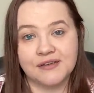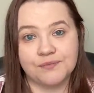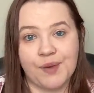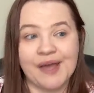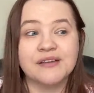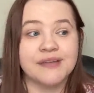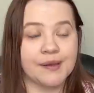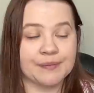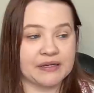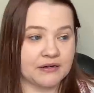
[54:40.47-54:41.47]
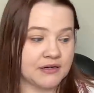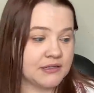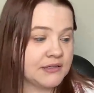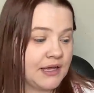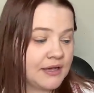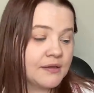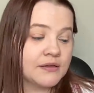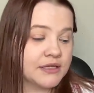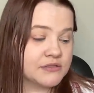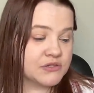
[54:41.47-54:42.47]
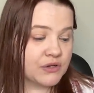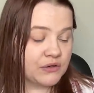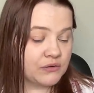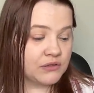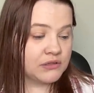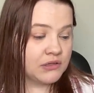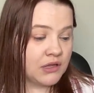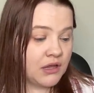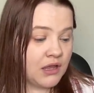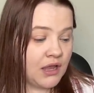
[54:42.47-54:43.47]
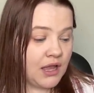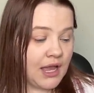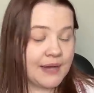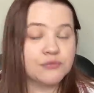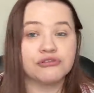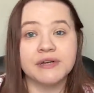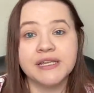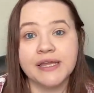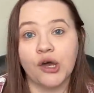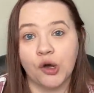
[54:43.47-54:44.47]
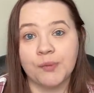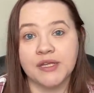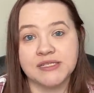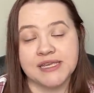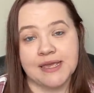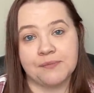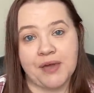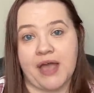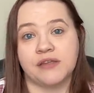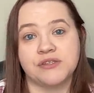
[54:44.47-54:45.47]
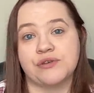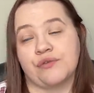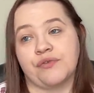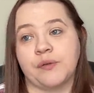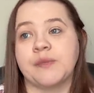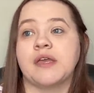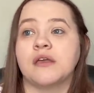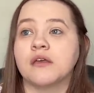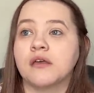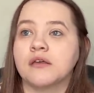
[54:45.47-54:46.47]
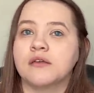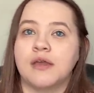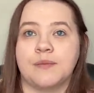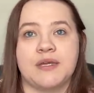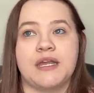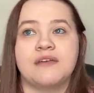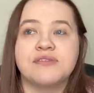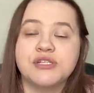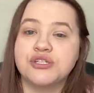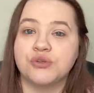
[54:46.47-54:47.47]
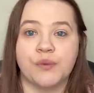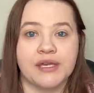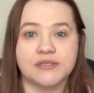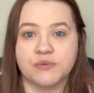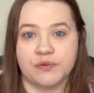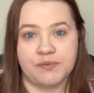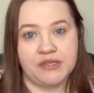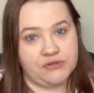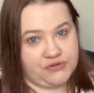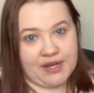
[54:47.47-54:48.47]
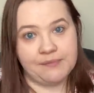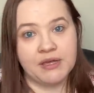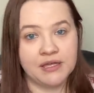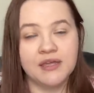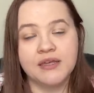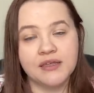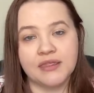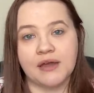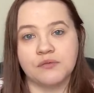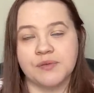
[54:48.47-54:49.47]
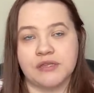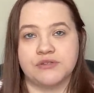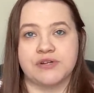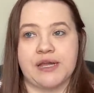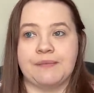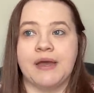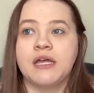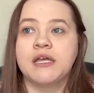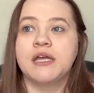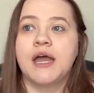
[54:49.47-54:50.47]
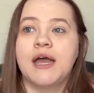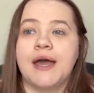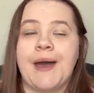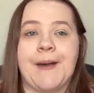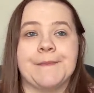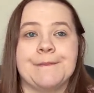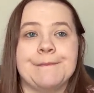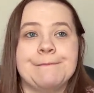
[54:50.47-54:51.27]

piled up here. Uh, and so I'm really hoping to get back to filming. I mean, every two weeks would be the dream. That would be the dream. Um,